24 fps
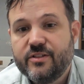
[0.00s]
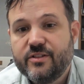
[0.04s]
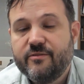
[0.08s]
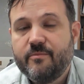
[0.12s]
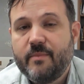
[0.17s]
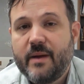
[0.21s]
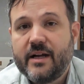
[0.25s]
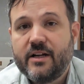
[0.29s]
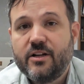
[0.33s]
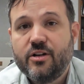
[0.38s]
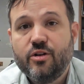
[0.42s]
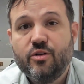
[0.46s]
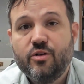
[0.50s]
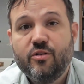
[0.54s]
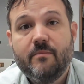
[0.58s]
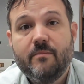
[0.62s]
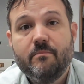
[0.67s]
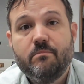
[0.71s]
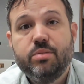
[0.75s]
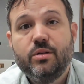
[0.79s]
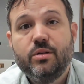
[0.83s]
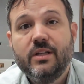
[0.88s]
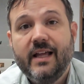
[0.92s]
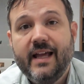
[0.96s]
of my
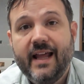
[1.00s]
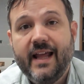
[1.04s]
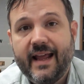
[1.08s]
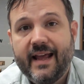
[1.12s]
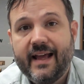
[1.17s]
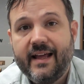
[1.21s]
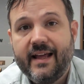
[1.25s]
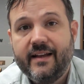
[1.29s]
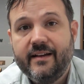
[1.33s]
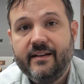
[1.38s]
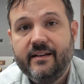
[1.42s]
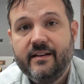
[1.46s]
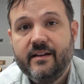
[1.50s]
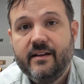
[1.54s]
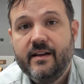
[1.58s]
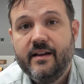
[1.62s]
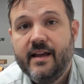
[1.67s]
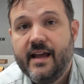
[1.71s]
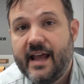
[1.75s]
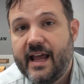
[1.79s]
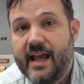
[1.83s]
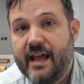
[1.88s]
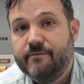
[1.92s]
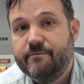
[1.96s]
current plan
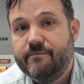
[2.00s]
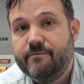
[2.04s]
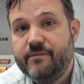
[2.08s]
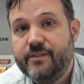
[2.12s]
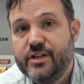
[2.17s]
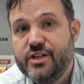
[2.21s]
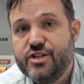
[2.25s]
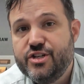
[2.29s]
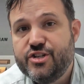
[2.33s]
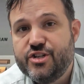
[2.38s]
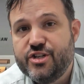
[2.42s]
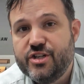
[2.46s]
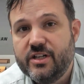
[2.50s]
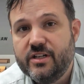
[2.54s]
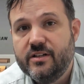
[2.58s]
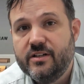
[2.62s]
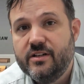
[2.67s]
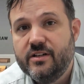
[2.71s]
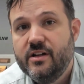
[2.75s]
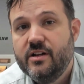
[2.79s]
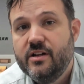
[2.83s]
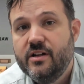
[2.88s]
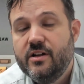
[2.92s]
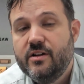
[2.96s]
and
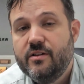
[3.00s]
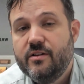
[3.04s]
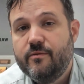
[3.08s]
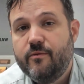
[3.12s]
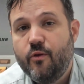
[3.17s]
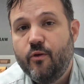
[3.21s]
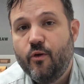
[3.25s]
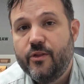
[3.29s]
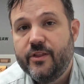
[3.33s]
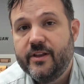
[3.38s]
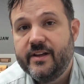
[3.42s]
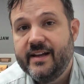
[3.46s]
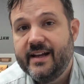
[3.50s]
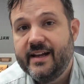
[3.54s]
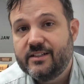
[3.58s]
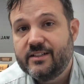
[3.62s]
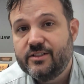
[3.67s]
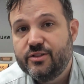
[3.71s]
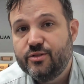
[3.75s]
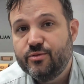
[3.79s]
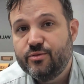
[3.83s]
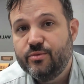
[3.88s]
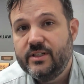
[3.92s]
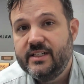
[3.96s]
vision for the
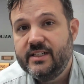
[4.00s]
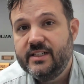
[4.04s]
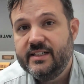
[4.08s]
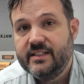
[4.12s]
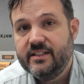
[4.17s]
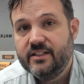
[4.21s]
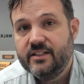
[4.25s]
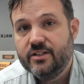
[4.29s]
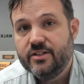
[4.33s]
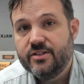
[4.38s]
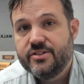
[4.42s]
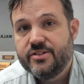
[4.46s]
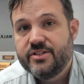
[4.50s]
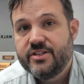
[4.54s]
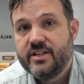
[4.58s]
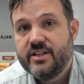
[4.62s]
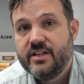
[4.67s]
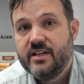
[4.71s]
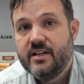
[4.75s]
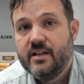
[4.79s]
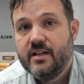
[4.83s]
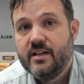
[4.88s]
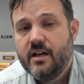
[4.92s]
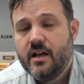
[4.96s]
next 3 years.
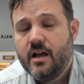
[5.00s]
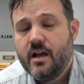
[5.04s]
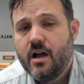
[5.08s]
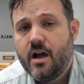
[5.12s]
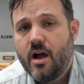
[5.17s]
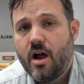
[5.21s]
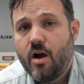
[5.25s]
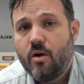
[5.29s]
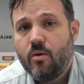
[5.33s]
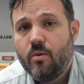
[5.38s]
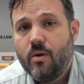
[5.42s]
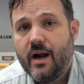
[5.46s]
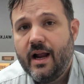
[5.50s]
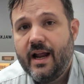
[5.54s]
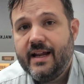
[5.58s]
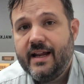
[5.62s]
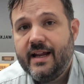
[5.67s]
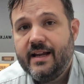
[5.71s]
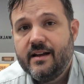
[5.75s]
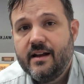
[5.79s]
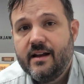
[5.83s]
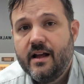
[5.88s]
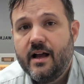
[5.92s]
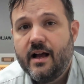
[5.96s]
All
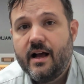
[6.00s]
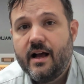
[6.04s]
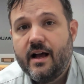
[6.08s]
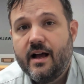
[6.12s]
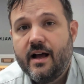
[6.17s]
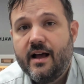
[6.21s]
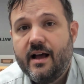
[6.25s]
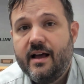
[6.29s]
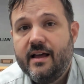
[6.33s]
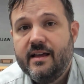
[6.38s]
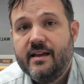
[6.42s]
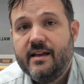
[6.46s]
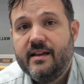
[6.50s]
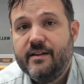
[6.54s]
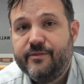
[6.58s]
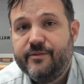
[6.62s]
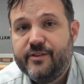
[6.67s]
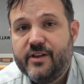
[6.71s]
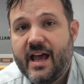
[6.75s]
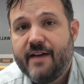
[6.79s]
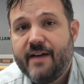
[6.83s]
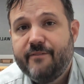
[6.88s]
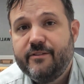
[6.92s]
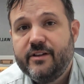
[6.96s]
right. If
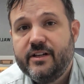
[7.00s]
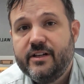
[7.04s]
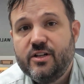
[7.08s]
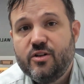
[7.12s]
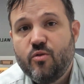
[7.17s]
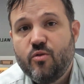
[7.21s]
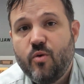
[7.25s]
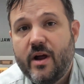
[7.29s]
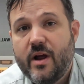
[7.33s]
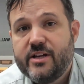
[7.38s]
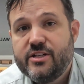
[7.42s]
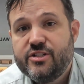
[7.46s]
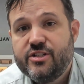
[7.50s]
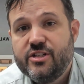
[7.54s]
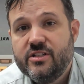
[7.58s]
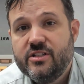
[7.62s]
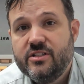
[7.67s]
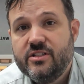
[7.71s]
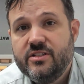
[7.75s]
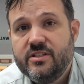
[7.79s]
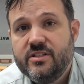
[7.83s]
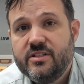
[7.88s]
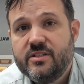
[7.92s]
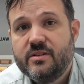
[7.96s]
you have any
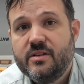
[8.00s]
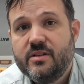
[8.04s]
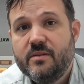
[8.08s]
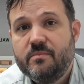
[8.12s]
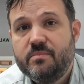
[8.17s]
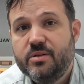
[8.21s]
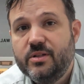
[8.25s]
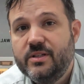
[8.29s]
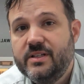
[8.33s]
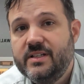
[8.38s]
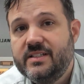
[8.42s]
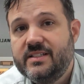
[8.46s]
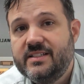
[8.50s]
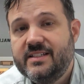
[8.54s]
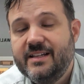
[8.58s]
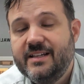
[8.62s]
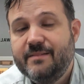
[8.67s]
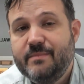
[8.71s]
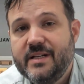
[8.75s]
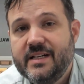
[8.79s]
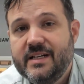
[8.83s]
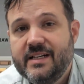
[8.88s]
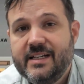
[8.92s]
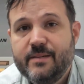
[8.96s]
questions, please send
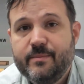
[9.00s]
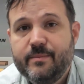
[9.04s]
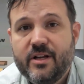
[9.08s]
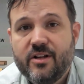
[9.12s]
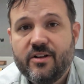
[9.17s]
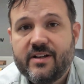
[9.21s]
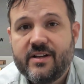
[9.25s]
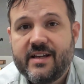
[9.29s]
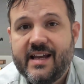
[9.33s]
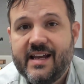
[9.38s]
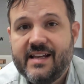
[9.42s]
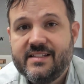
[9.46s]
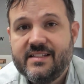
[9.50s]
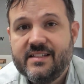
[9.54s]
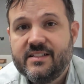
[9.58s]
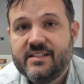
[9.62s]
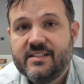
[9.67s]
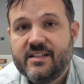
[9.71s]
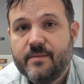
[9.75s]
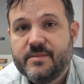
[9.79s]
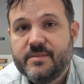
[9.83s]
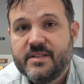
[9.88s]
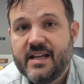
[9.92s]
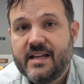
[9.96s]
me an email at
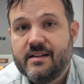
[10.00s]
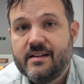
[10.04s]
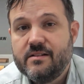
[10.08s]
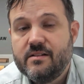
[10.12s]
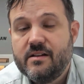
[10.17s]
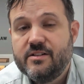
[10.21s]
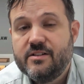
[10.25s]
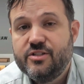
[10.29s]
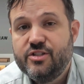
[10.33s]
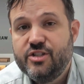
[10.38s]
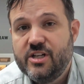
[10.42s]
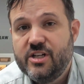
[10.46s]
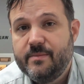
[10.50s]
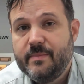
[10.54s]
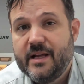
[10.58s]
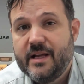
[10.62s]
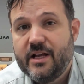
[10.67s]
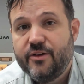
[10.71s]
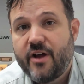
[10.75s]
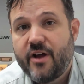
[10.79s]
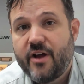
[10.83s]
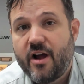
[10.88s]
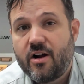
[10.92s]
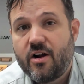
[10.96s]

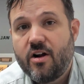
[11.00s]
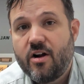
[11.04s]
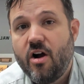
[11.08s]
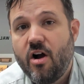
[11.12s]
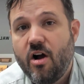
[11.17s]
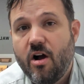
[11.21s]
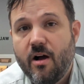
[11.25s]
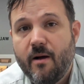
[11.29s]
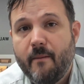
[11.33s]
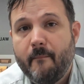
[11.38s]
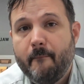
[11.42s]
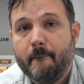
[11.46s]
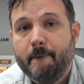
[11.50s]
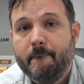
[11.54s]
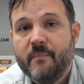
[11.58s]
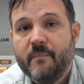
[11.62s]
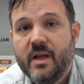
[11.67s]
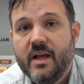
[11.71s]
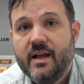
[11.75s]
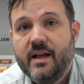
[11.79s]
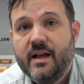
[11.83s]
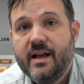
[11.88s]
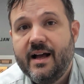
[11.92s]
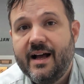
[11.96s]
caseystubbs@gmail.com.
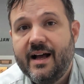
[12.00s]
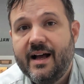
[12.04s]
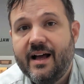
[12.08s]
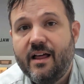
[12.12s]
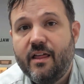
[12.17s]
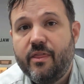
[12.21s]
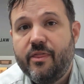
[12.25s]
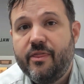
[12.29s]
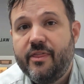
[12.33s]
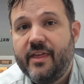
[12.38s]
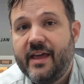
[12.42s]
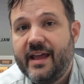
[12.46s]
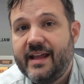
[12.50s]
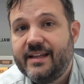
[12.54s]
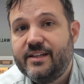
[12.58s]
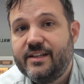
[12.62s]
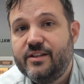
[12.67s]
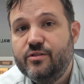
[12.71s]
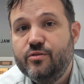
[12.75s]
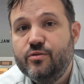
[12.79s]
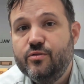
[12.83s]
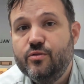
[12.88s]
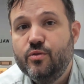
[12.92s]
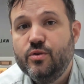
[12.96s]
Thank
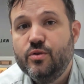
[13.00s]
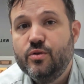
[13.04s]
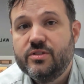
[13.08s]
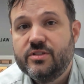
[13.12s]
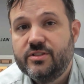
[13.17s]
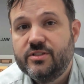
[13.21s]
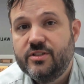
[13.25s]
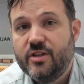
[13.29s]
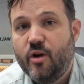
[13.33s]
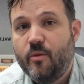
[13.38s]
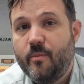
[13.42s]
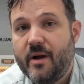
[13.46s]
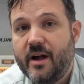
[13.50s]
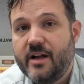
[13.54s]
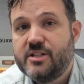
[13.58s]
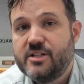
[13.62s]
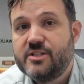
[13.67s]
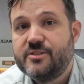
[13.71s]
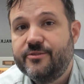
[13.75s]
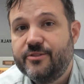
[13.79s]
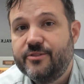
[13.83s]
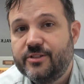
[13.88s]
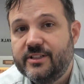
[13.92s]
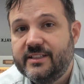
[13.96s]
you so much
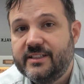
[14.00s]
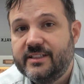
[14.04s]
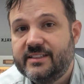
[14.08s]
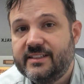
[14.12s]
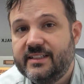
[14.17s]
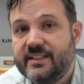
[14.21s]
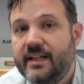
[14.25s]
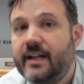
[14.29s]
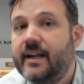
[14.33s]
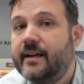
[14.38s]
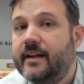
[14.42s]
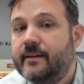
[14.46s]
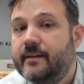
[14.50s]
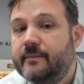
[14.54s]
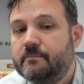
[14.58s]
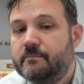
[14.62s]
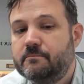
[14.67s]
for listening.